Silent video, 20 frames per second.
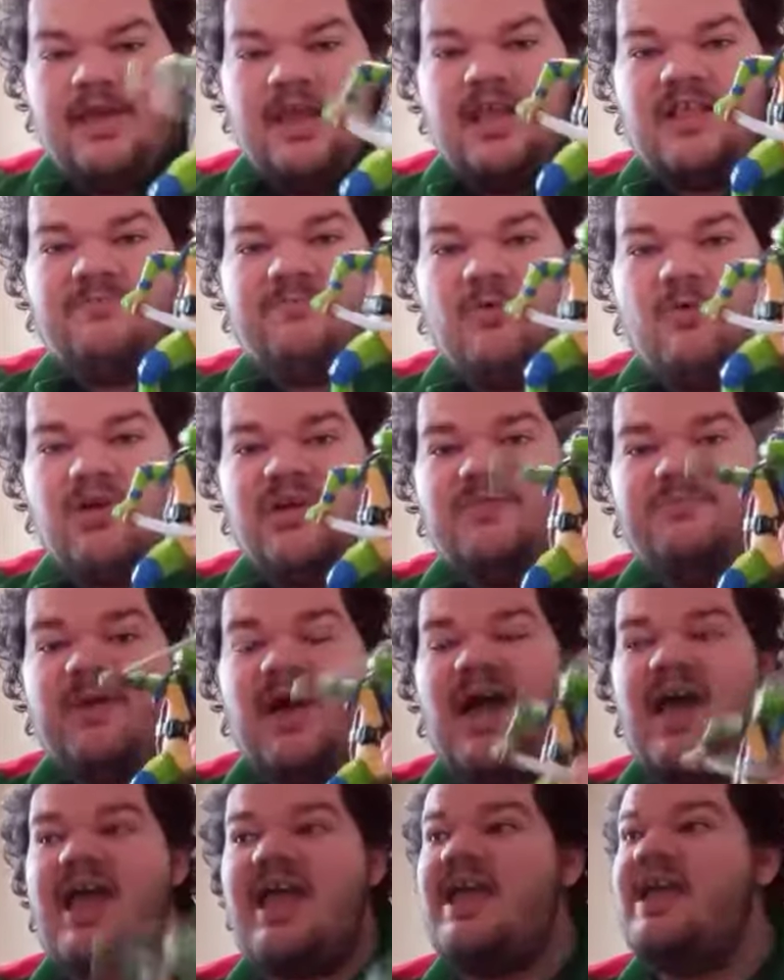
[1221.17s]
he's voiced
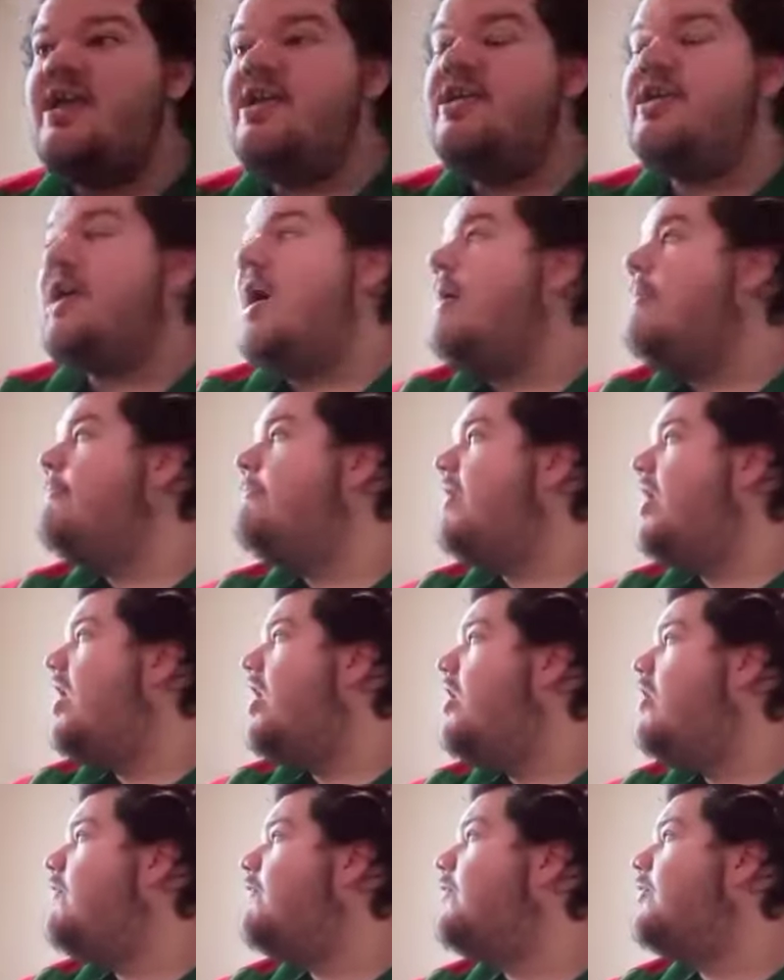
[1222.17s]
by
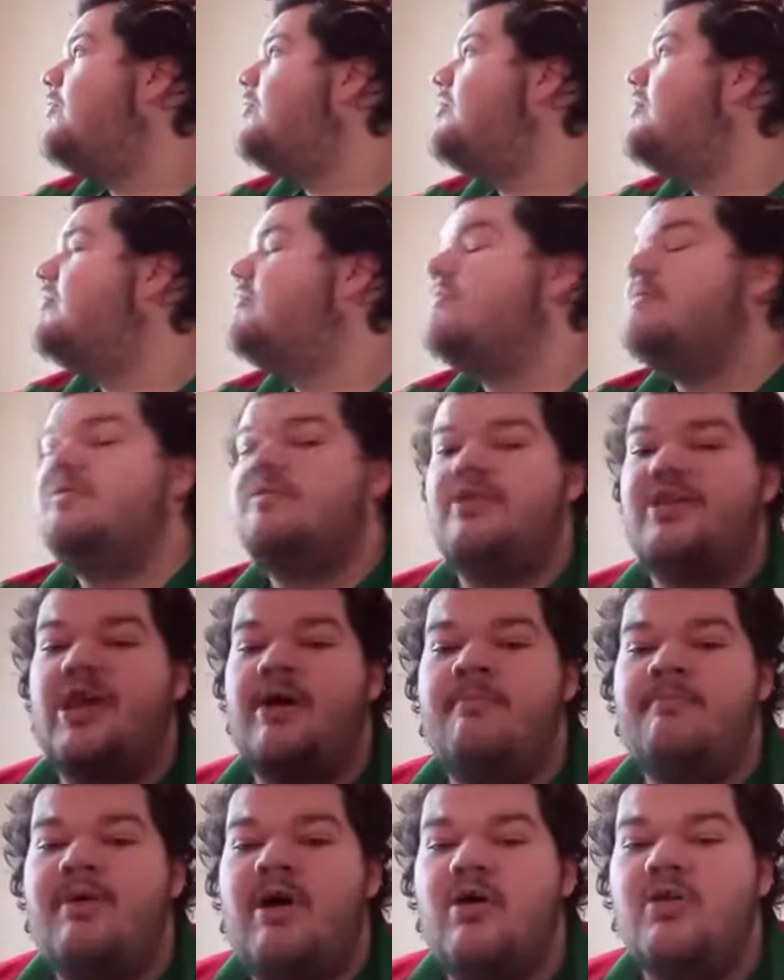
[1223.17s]
Gumball from
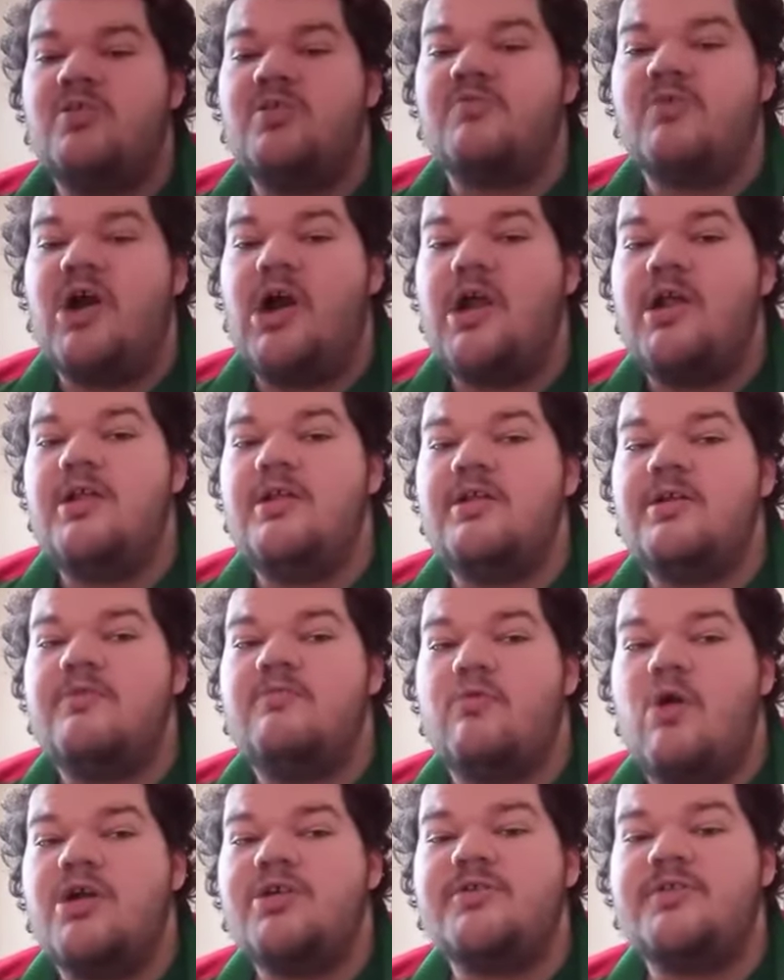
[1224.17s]
Gumball's Rod
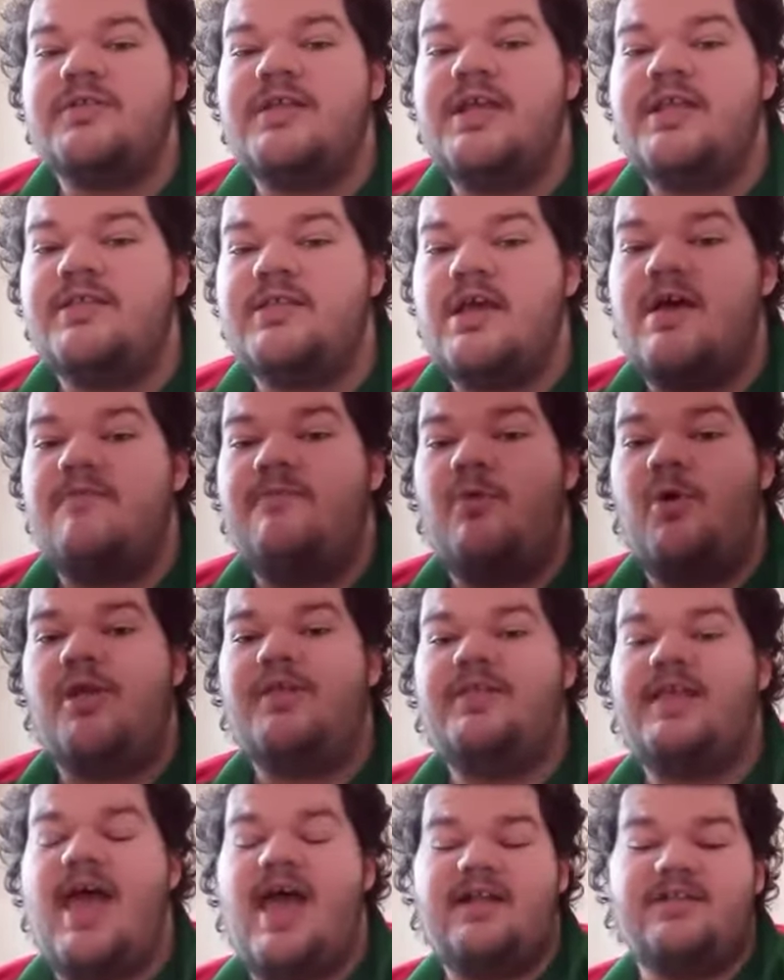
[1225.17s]
Rodersen's uh,
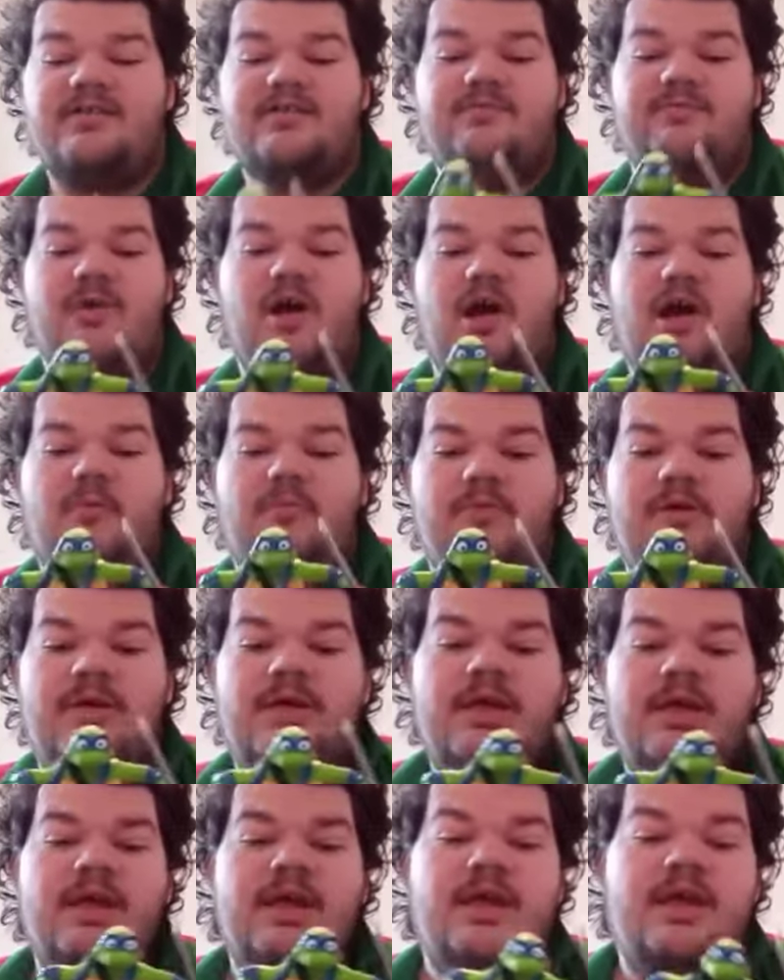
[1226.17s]
voice actor from
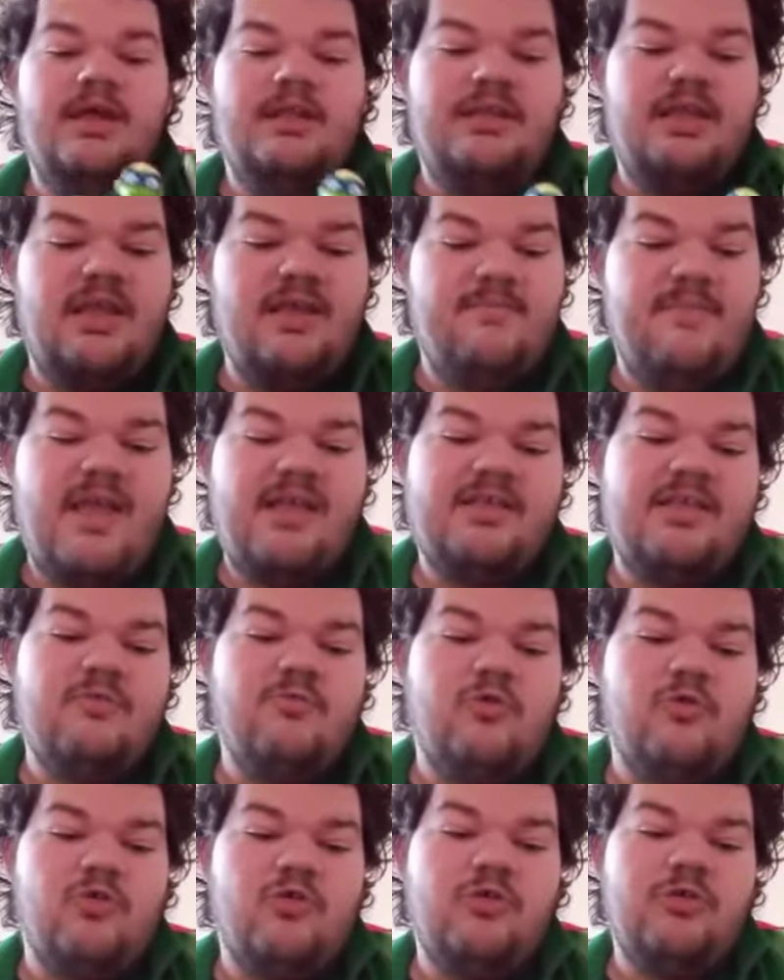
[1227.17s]
the Amazing
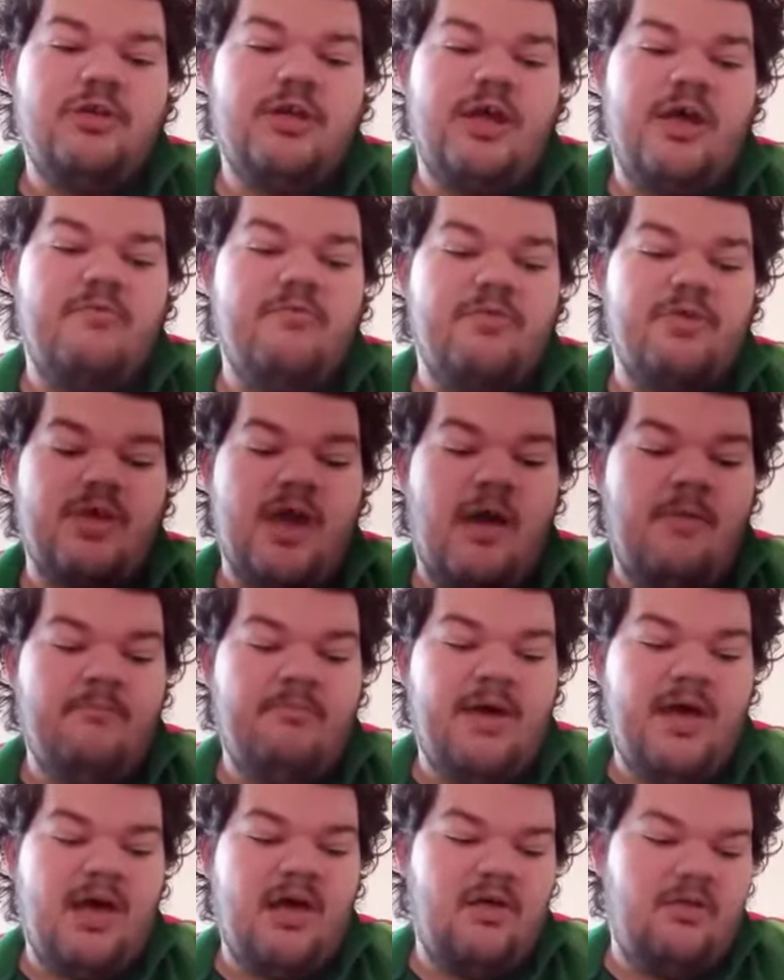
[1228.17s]
World of
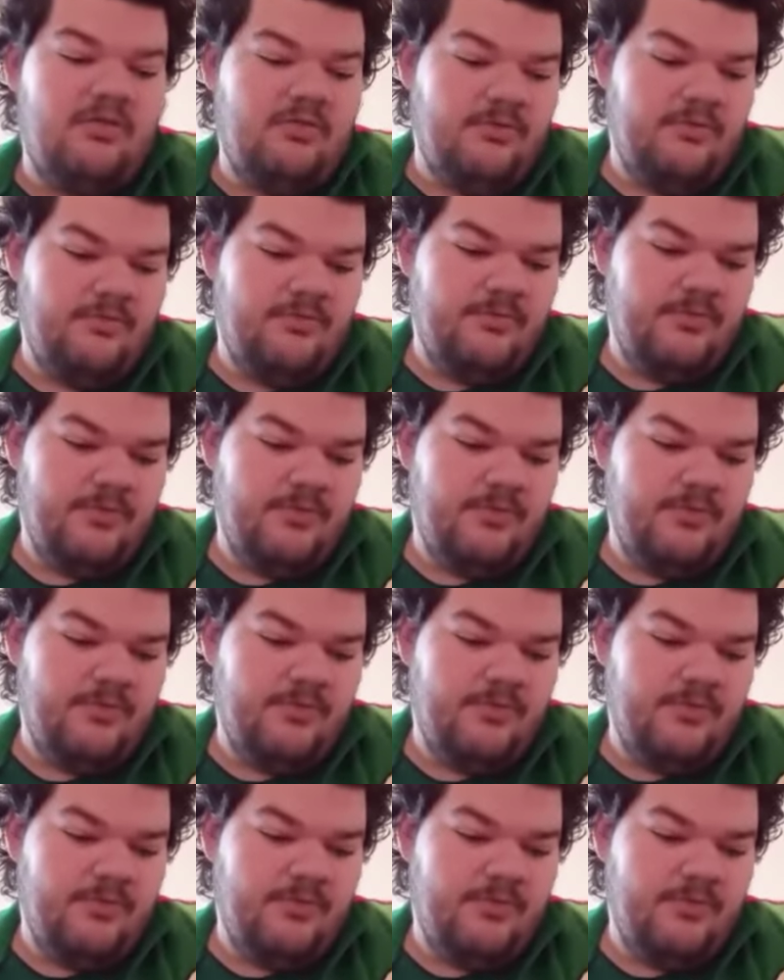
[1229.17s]
Gumball.